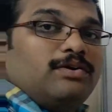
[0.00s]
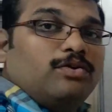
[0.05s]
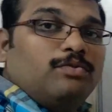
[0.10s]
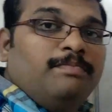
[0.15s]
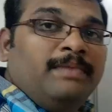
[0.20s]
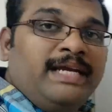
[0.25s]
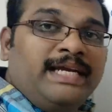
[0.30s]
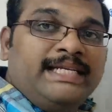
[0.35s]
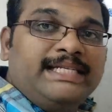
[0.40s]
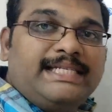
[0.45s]
to
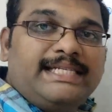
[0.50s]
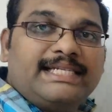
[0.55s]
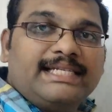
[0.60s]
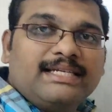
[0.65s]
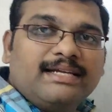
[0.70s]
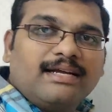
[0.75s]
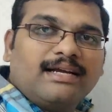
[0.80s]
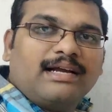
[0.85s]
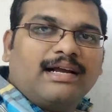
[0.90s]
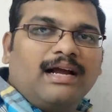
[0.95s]
means
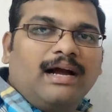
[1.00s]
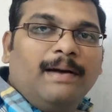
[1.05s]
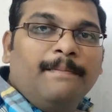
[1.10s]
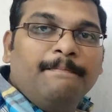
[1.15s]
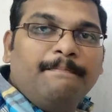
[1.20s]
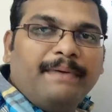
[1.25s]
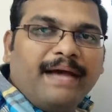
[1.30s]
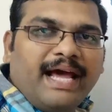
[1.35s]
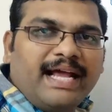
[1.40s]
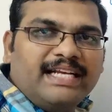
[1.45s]

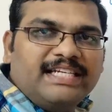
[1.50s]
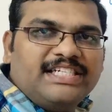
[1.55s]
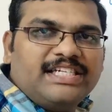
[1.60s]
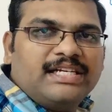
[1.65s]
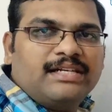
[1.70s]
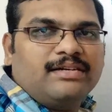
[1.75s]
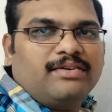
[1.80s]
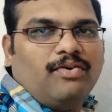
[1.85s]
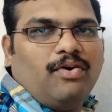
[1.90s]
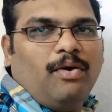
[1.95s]

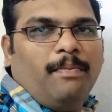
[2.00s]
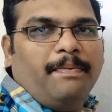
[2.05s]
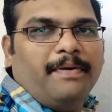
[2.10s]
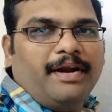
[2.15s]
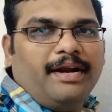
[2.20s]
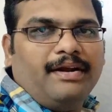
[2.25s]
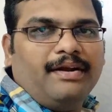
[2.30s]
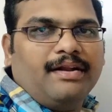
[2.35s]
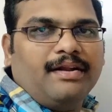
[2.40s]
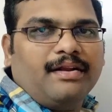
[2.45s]
comparison
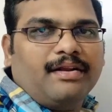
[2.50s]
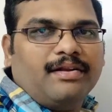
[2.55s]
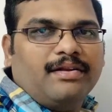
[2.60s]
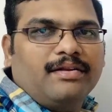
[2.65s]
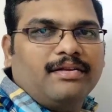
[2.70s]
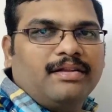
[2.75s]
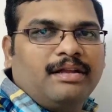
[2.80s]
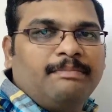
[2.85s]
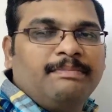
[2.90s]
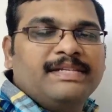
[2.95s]
operator
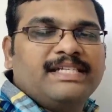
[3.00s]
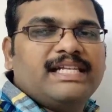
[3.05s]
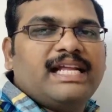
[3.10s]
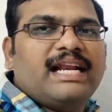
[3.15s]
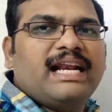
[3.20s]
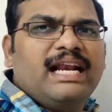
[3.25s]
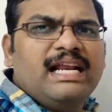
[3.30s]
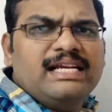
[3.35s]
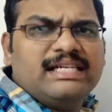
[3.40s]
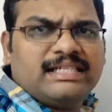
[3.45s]
that means a
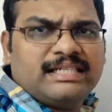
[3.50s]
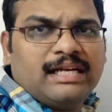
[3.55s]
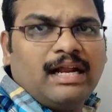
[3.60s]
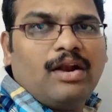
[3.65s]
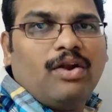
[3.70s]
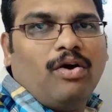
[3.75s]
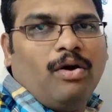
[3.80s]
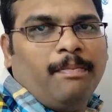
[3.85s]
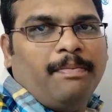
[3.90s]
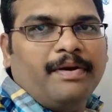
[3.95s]

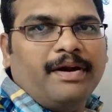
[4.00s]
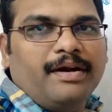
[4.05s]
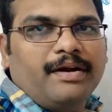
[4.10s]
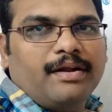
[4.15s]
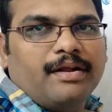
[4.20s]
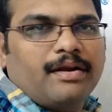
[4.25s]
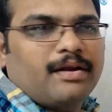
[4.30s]
relational operator.